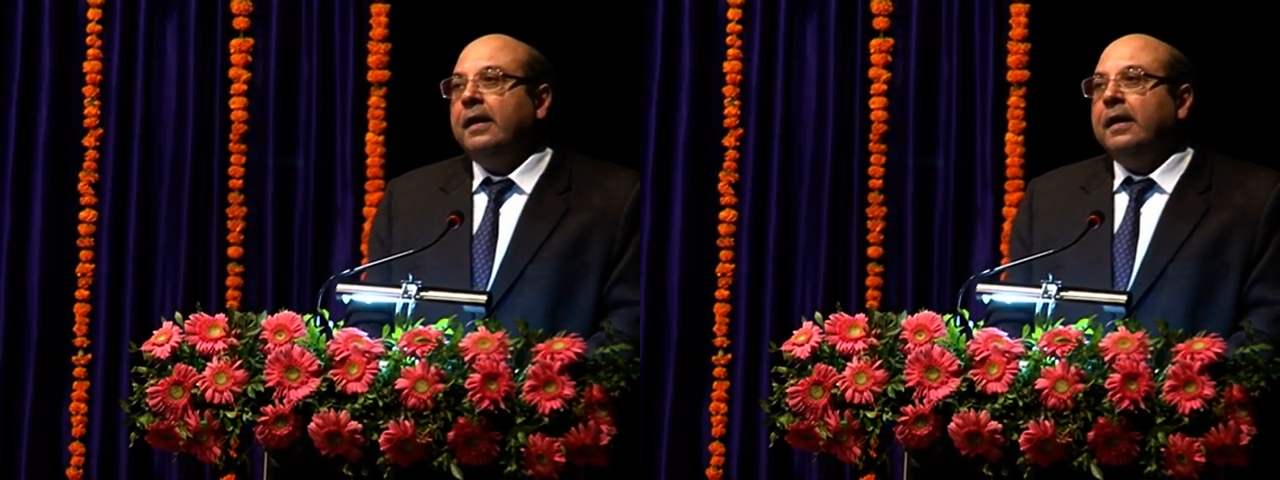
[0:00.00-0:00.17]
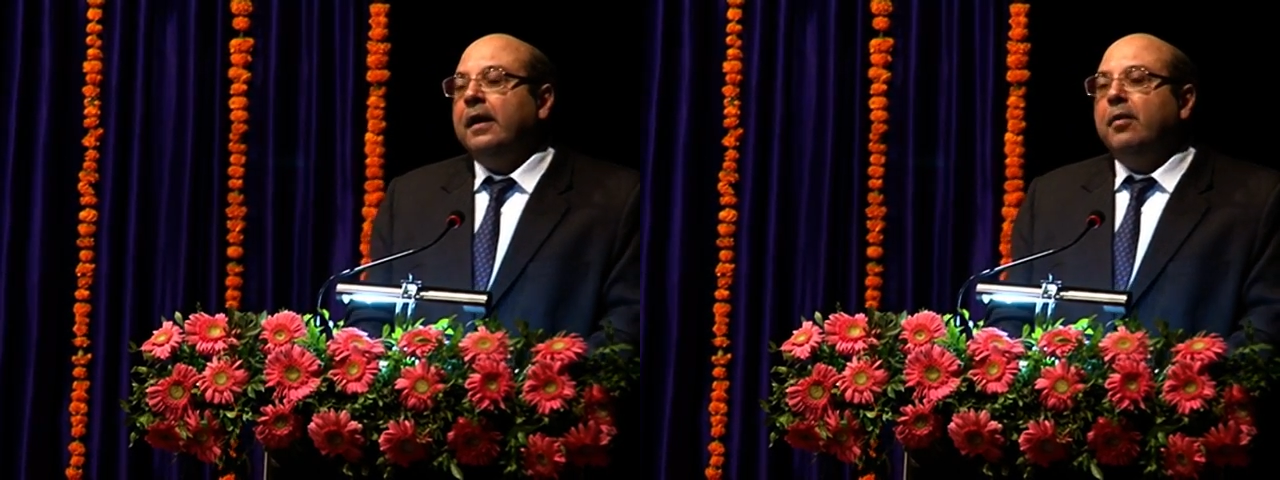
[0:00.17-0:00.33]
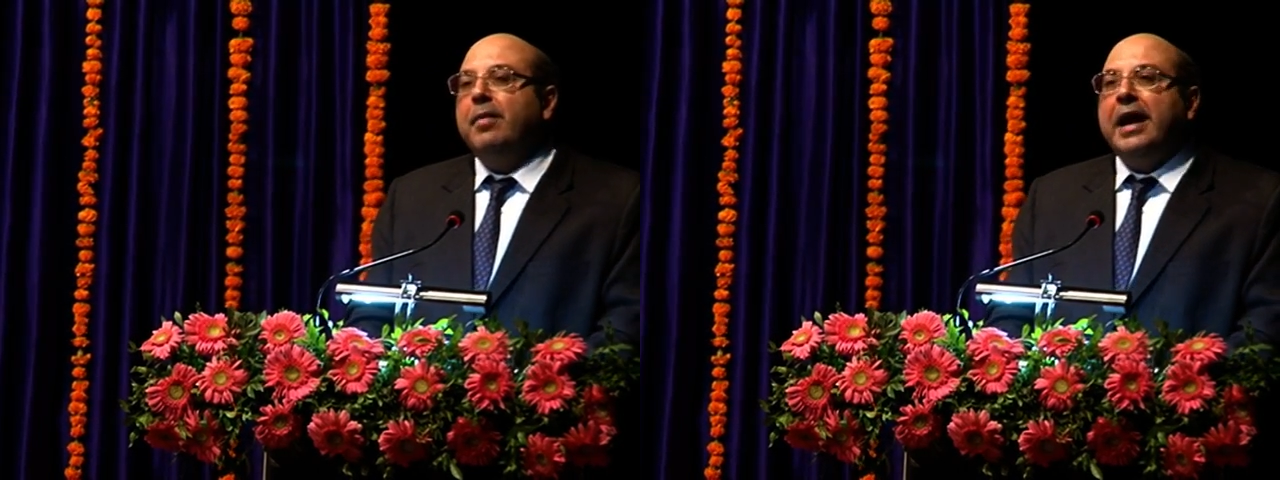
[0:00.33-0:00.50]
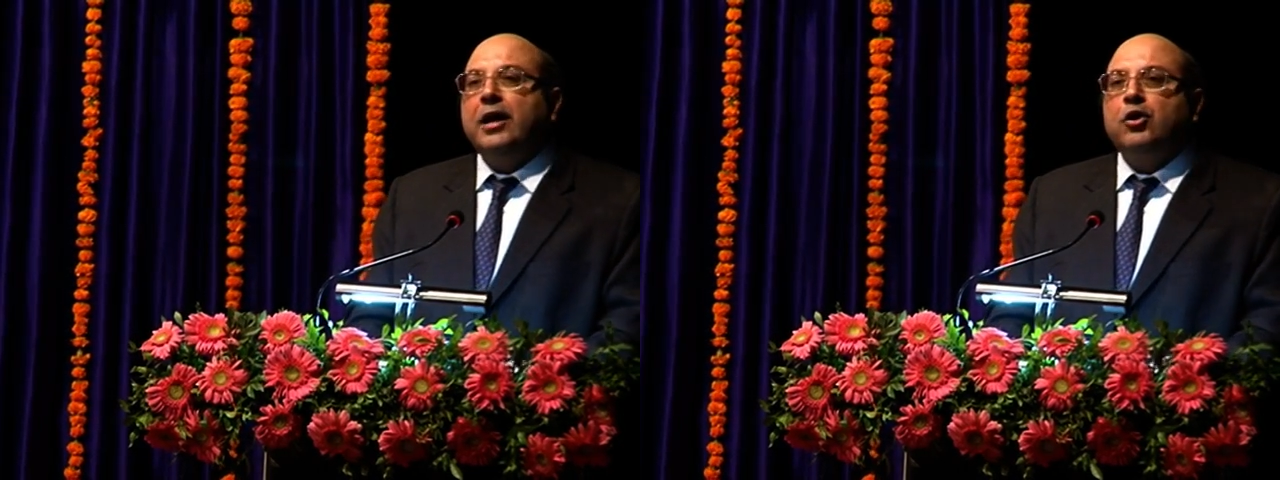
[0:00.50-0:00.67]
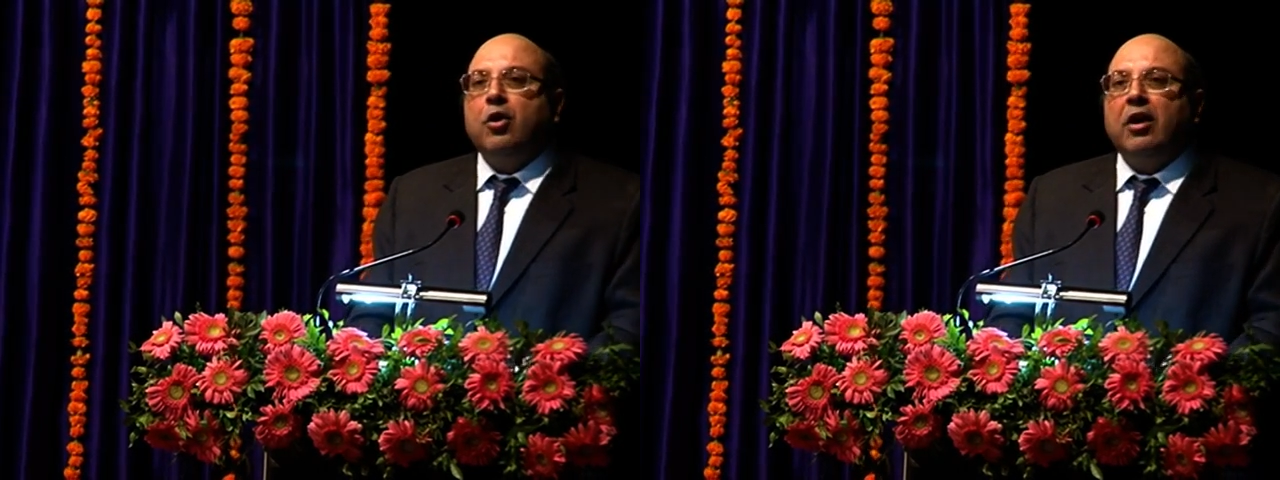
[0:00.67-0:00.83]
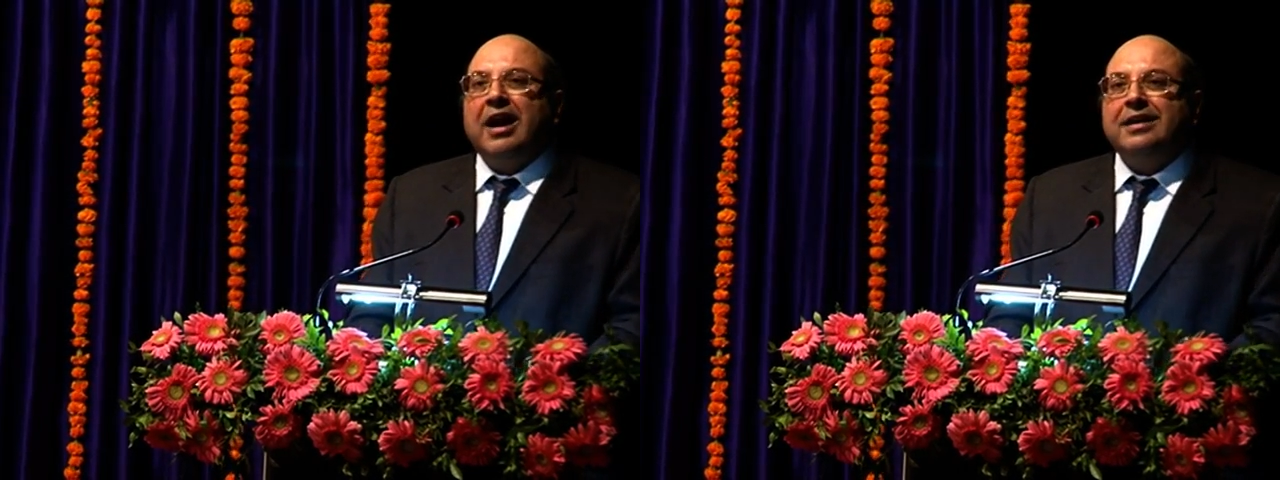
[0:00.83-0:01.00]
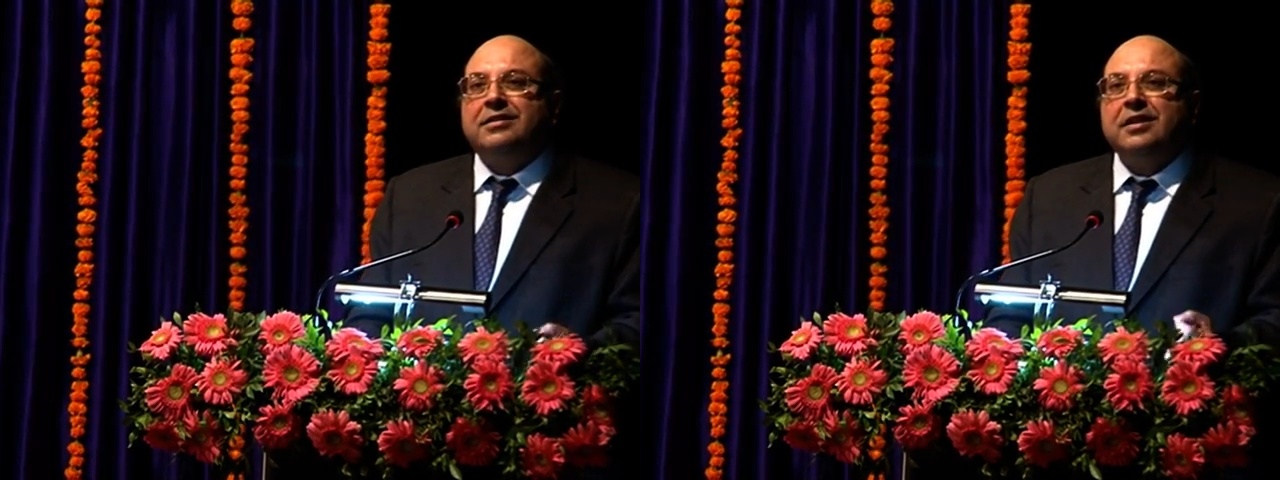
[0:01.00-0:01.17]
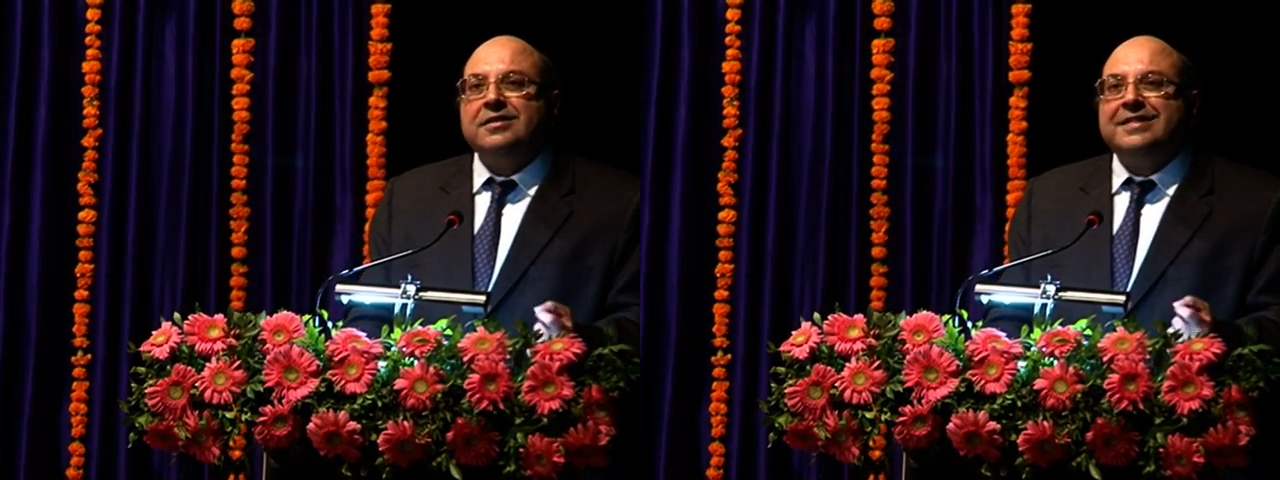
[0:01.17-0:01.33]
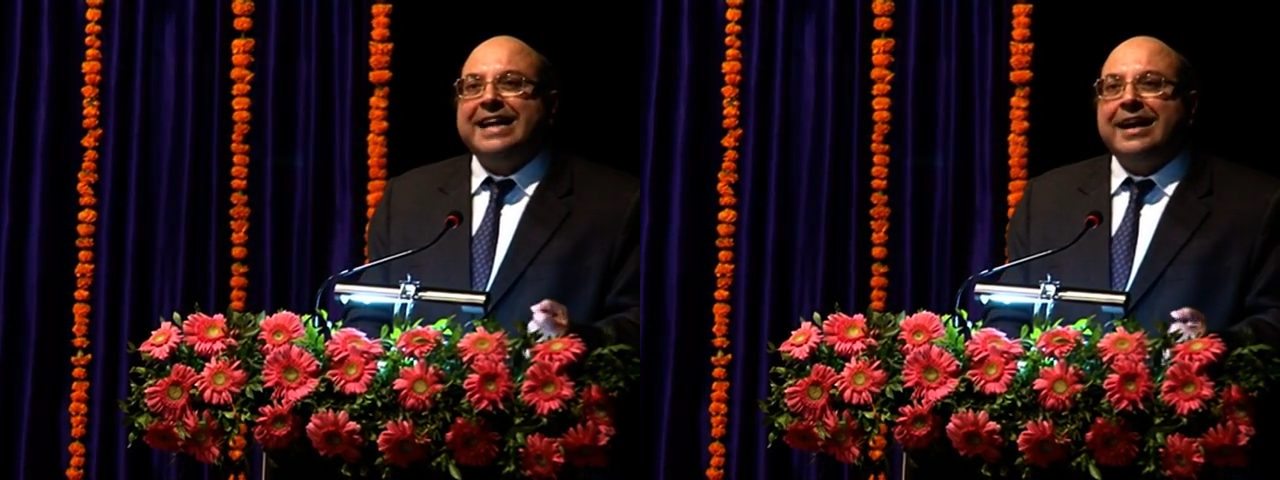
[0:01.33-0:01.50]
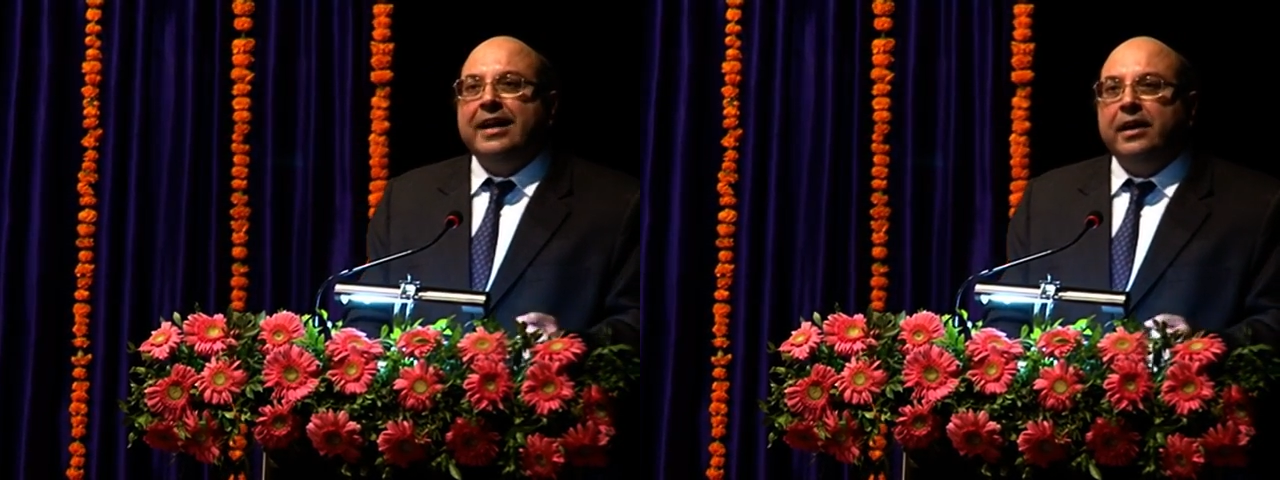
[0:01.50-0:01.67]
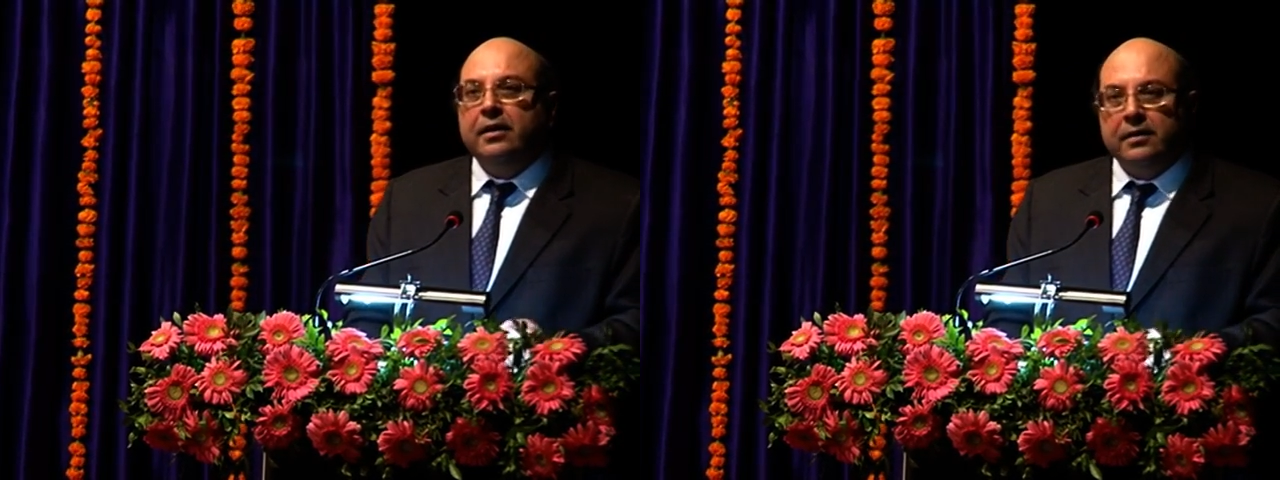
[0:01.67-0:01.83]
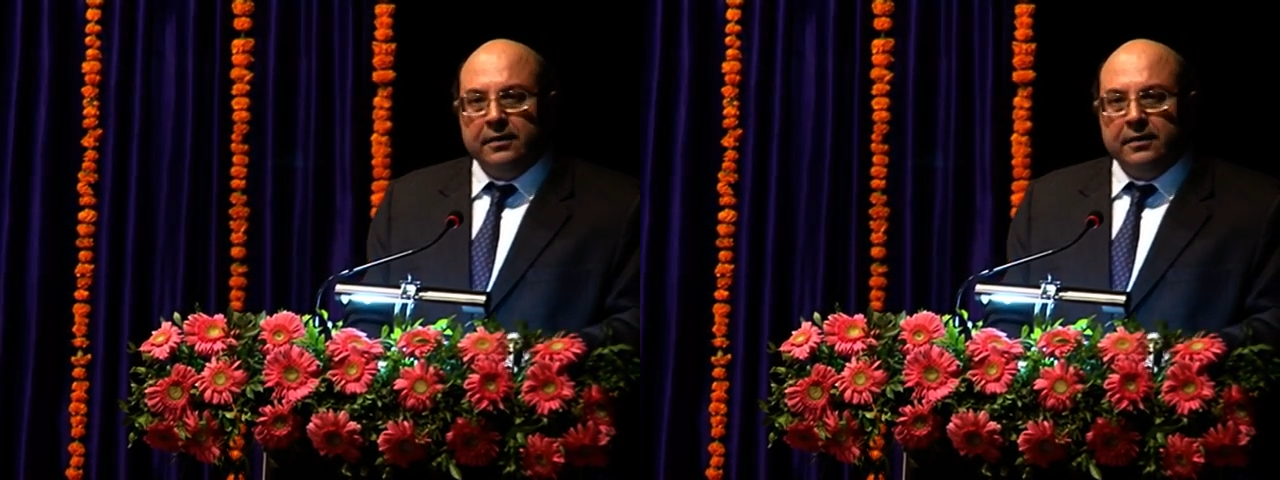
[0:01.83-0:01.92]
A man called Arthur Zadig,